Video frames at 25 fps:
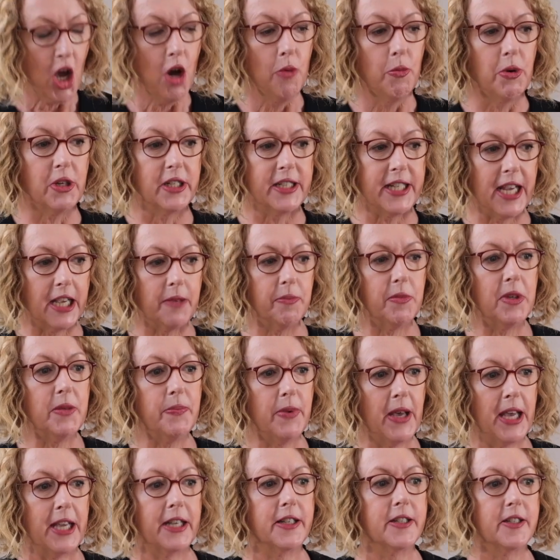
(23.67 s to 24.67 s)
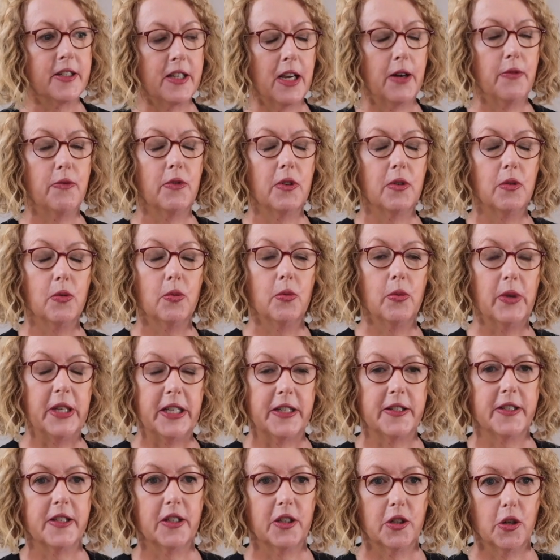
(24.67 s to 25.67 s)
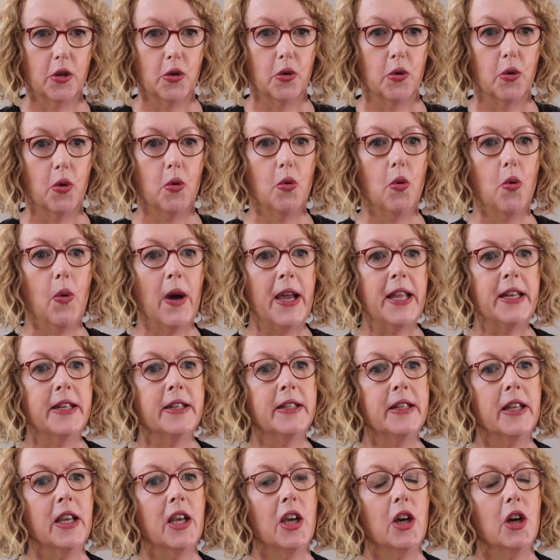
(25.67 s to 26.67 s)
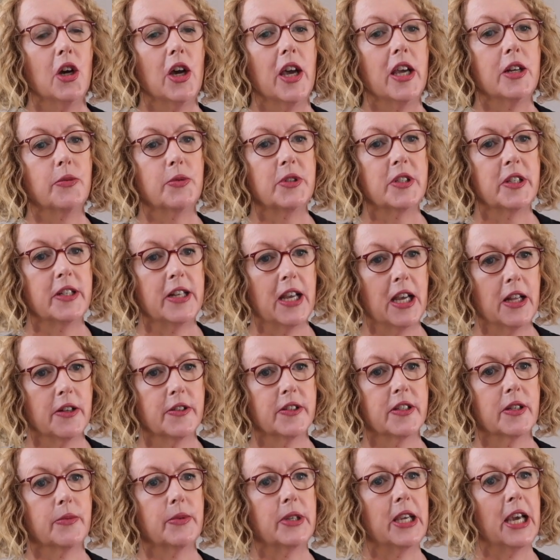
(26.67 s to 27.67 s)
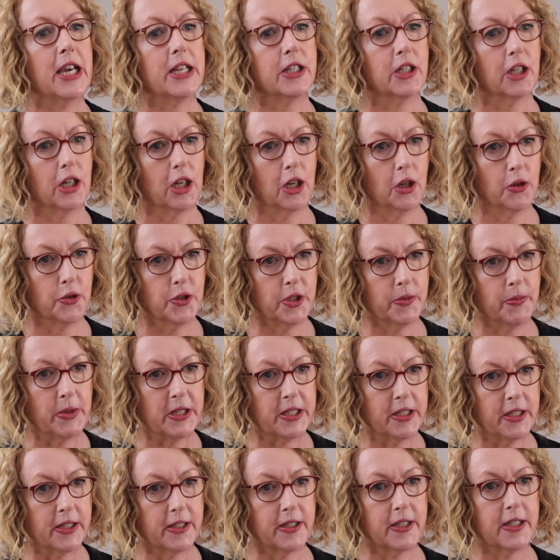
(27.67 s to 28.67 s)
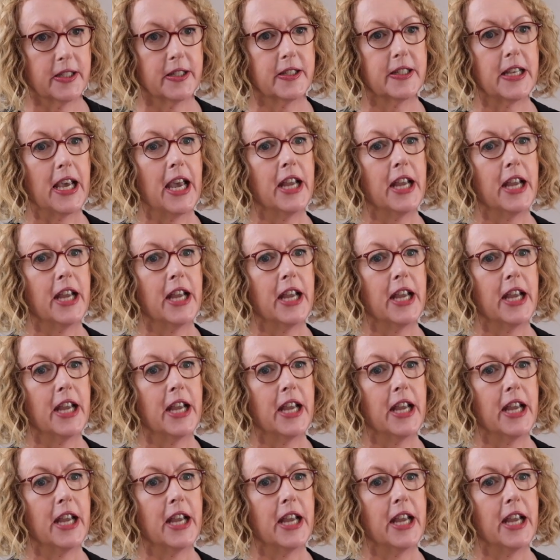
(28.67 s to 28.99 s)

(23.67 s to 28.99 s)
But take me back several weeks ago when it was announced that we had to close businesses,